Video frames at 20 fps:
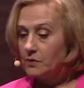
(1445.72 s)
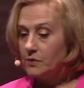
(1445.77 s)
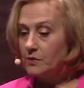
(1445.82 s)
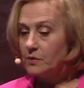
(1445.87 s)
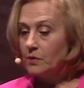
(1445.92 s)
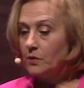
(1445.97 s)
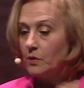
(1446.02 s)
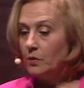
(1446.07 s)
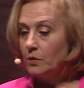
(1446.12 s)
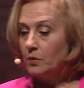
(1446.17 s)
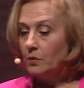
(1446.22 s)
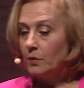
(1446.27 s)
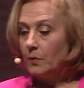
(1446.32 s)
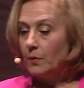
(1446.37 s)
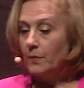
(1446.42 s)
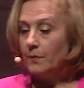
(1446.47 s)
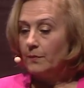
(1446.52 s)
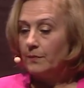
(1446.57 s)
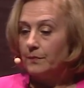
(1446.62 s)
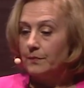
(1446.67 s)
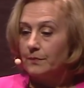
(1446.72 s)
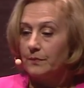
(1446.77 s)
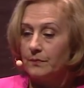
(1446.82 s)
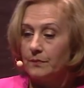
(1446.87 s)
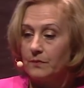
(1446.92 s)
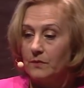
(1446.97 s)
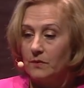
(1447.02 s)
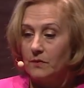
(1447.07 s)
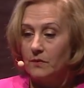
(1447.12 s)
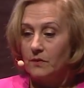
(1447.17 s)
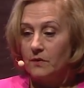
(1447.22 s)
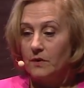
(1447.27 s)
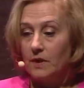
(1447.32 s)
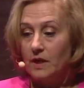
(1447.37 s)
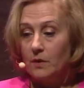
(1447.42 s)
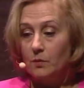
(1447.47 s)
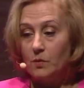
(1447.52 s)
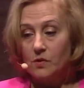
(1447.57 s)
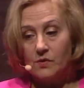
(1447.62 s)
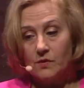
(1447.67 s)
So
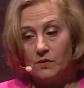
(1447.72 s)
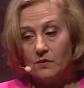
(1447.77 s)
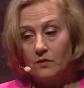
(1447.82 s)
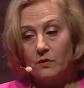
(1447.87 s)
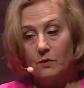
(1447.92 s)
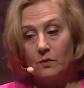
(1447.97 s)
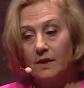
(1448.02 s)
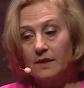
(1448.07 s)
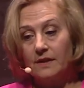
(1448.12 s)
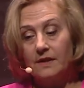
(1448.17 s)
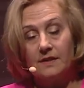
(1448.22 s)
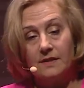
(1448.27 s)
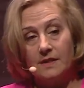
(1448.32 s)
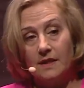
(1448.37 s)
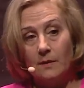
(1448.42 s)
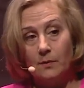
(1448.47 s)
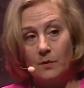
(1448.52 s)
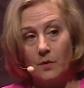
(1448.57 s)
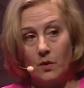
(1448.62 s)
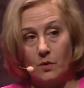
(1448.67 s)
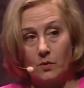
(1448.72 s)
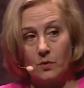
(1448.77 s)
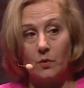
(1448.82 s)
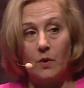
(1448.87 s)
it wasn't only the TEPCO